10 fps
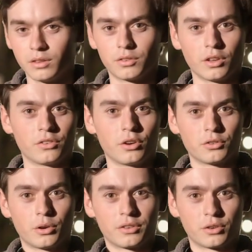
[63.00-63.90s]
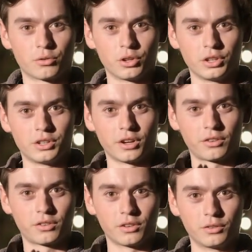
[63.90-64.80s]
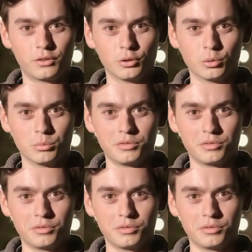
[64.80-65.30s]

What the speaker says: This lens also has a really nice zoom